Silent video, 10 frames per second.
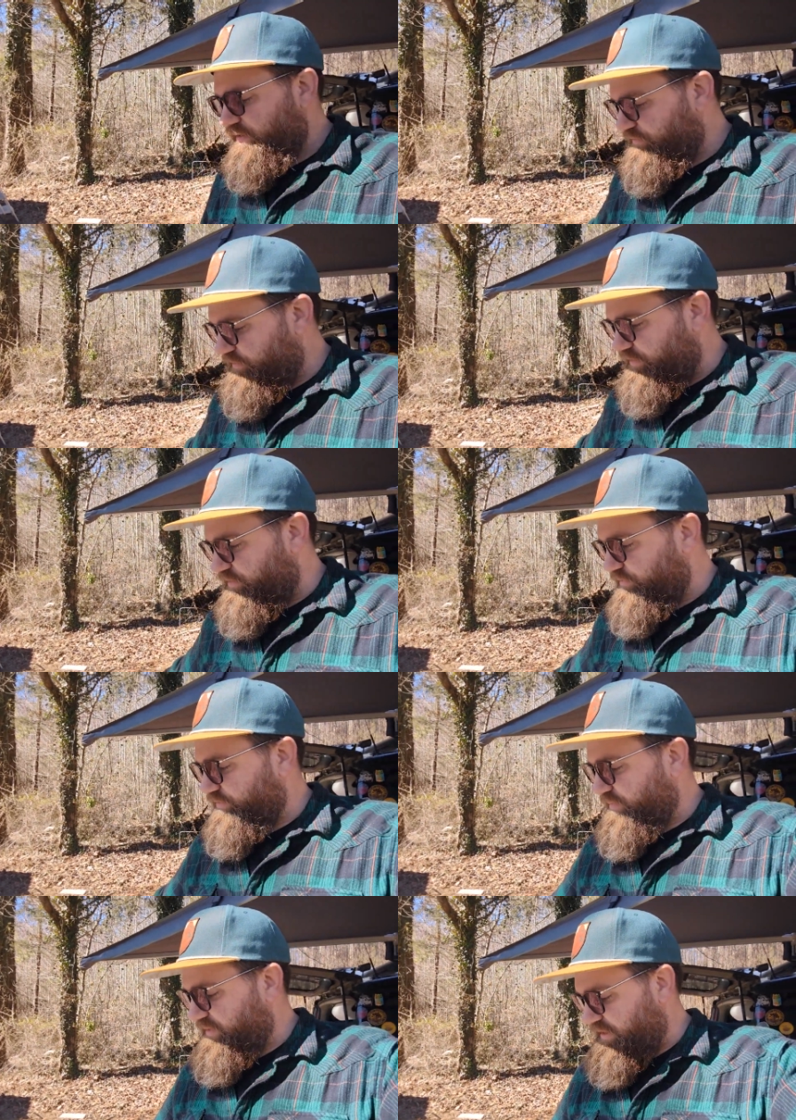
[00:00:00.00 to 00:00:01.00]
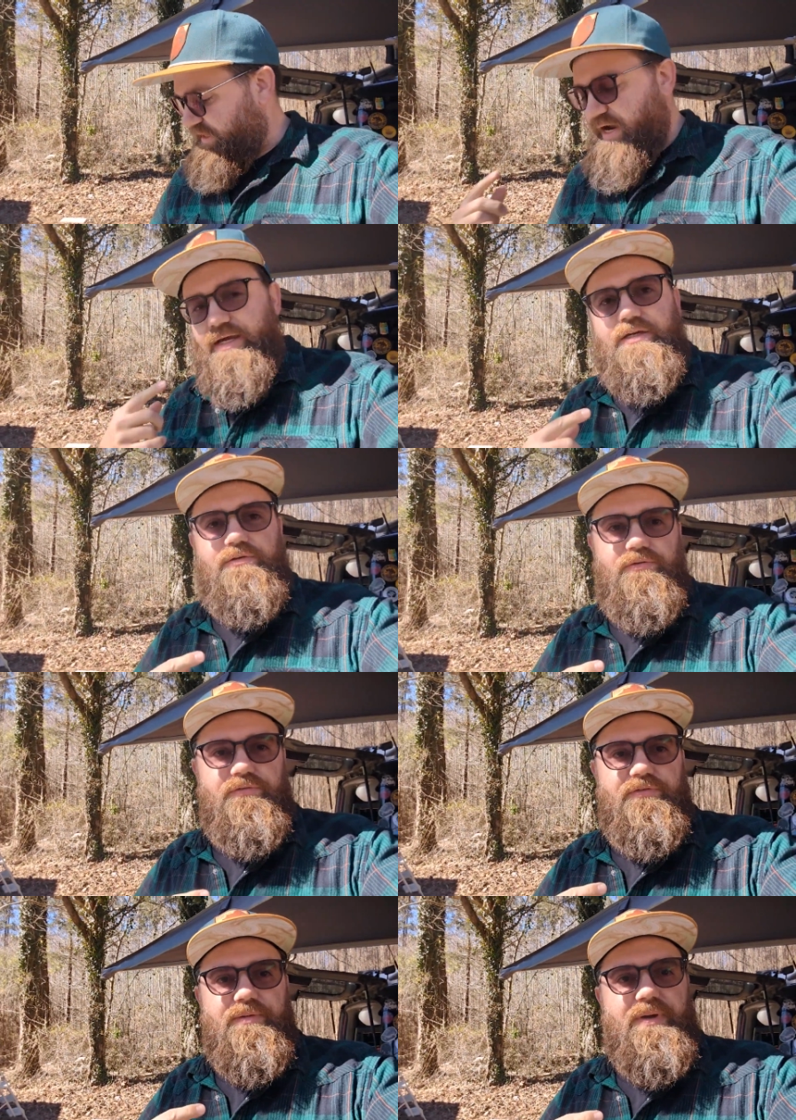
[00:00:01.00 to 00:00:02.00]
So something that I
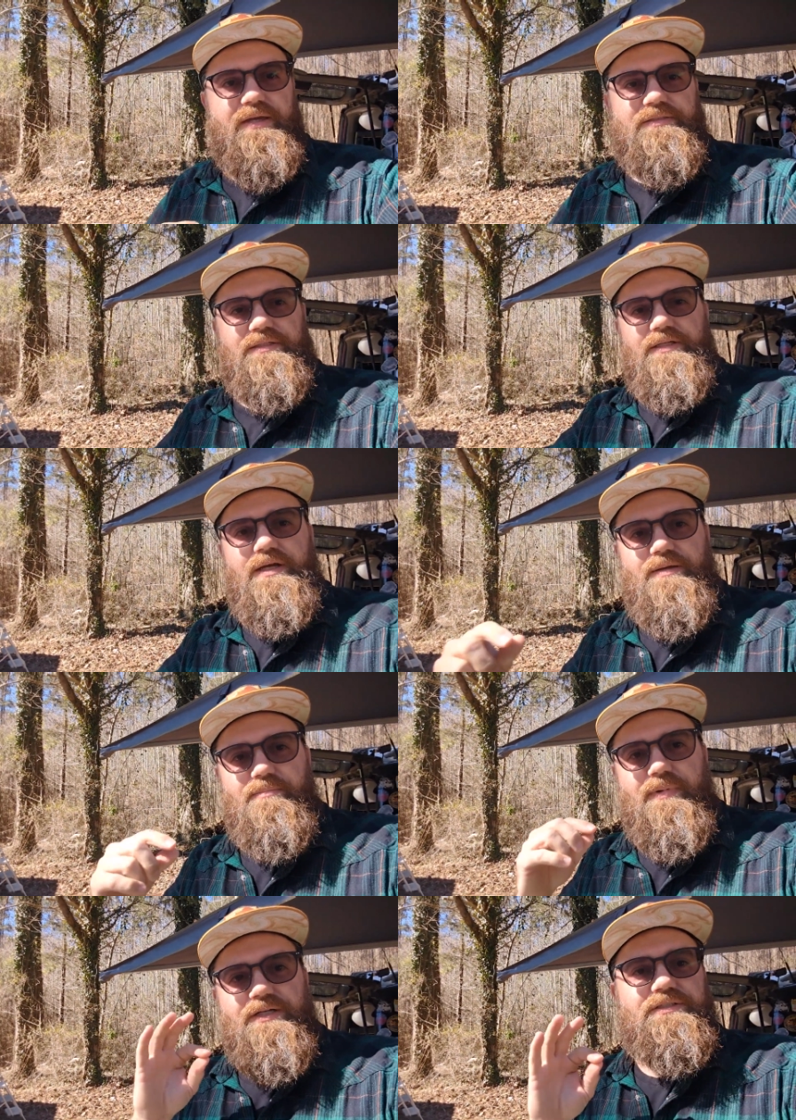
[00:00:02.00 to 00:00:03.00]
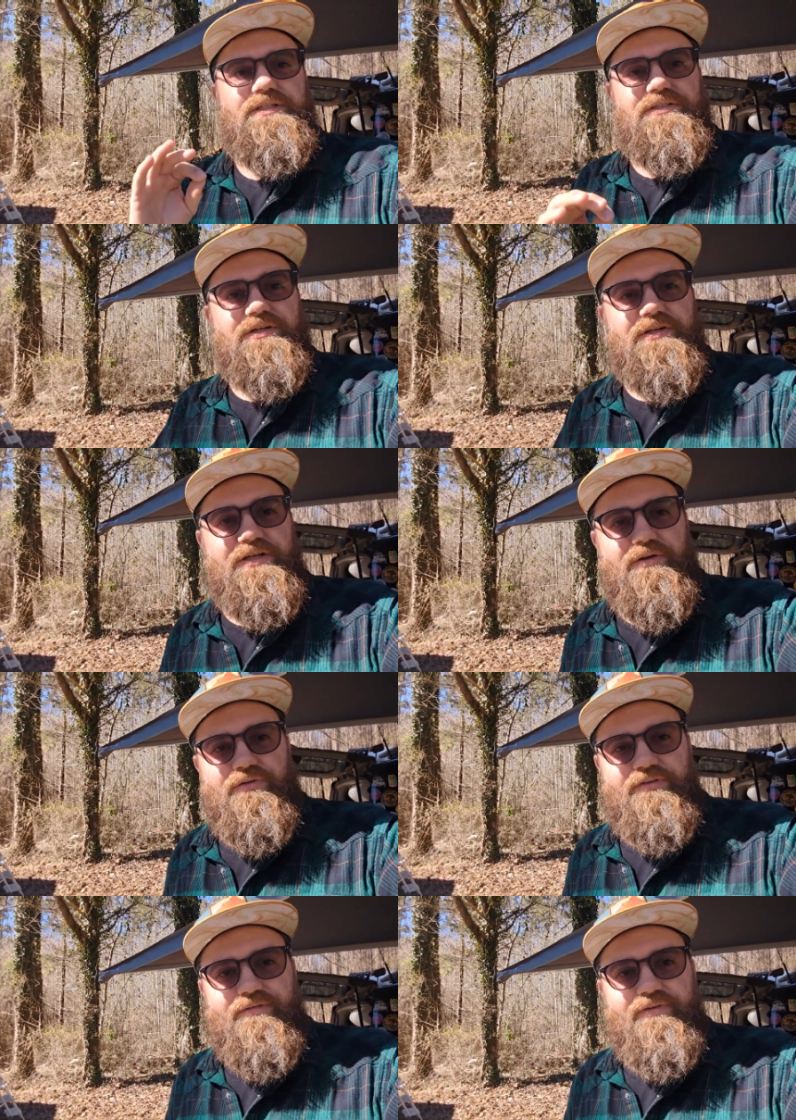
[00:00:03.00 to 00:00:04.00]
use that makes it much easier to deal with
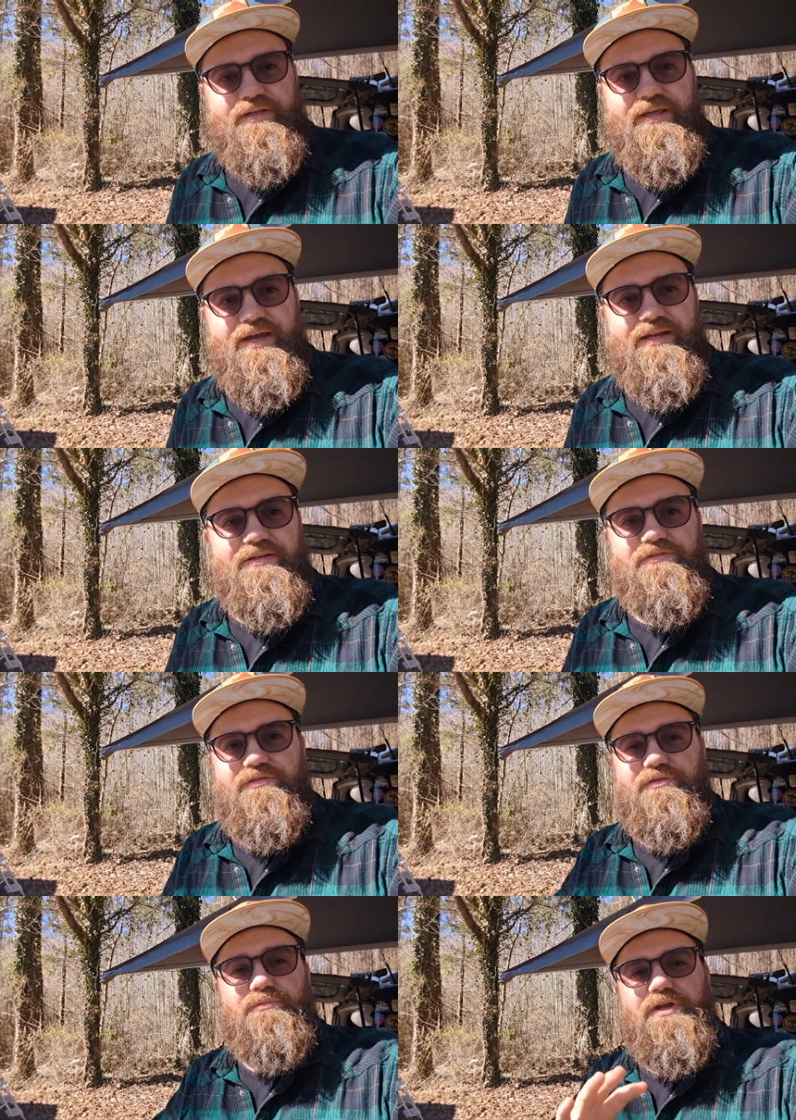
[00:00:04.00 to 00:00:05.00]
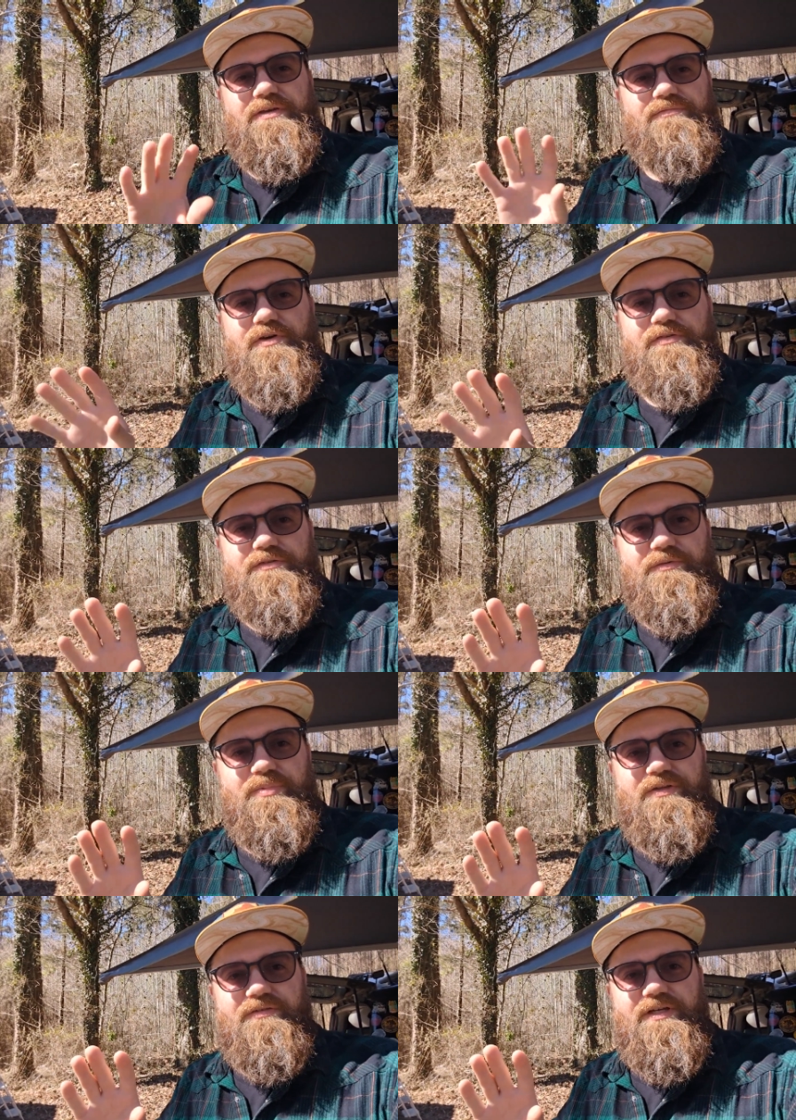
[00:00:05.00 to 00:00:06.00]
stuff like that, and is just a really versatile
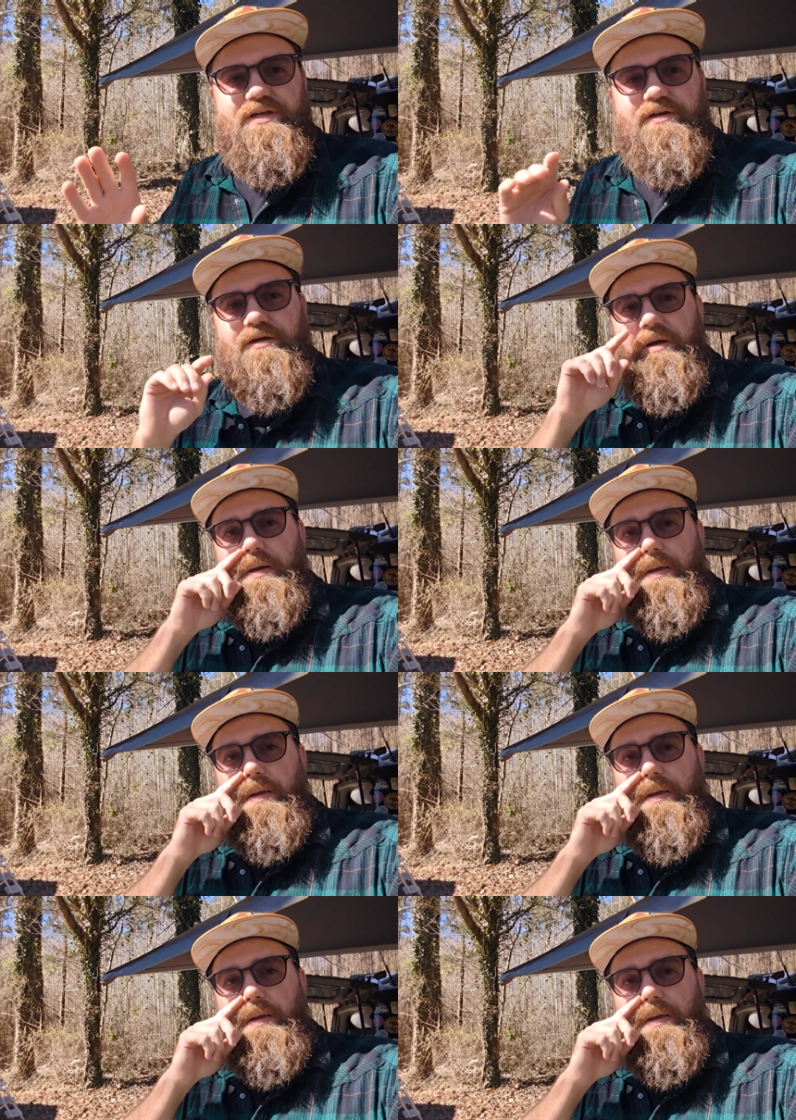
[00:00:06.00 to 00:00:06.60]
piece of gear,